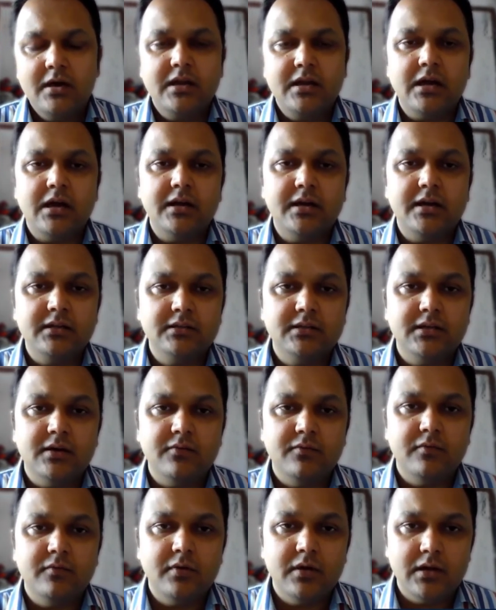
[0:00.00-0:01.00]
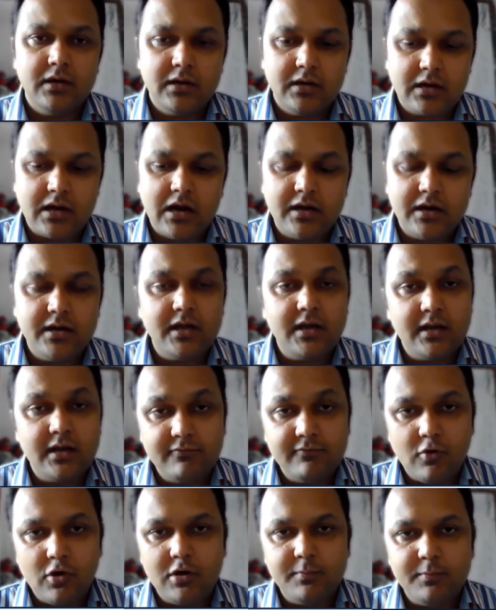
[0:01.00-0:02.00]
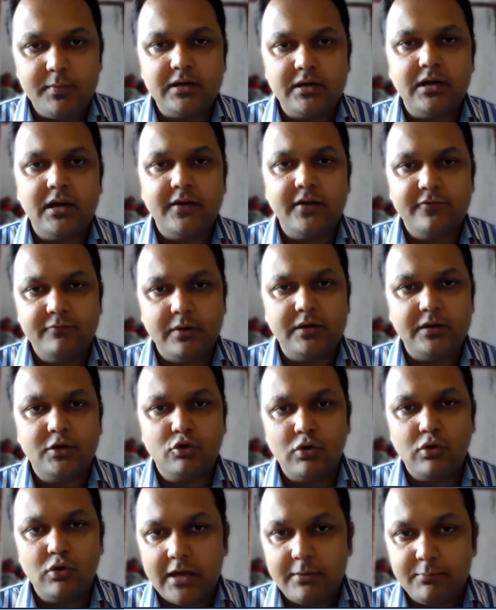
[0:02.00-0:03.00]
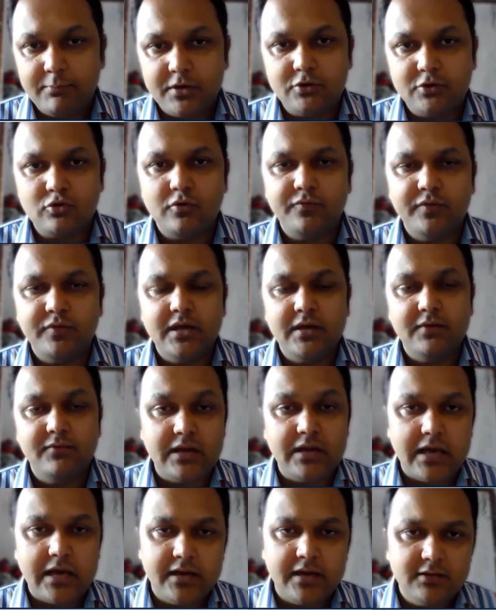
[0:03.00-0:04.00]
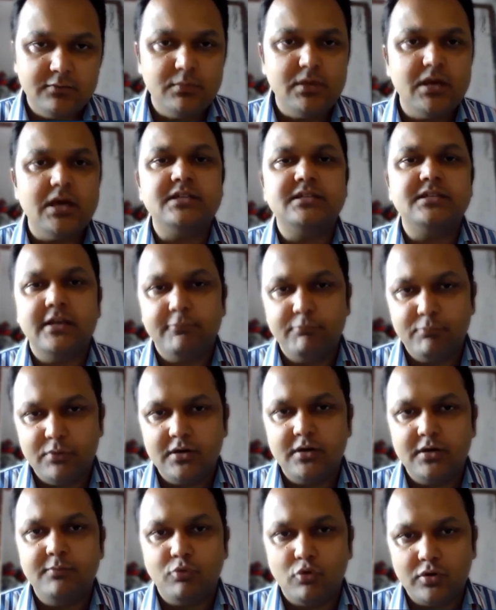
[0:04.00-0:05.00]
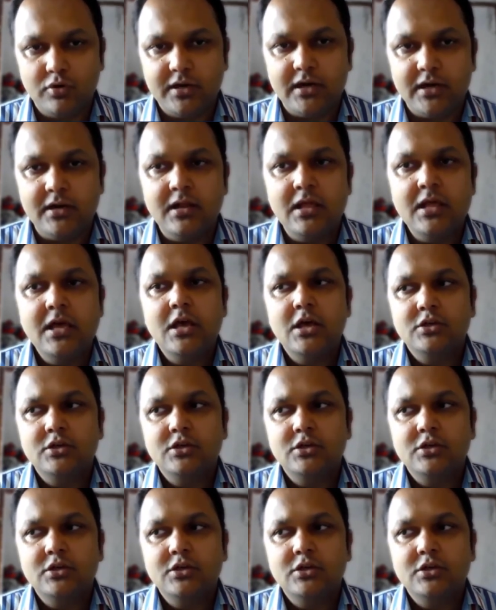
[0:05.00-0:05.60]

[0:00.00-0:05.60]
Regarding the cardiac involvement, left ventricular hypertrophy, even arrhythmias have been reported.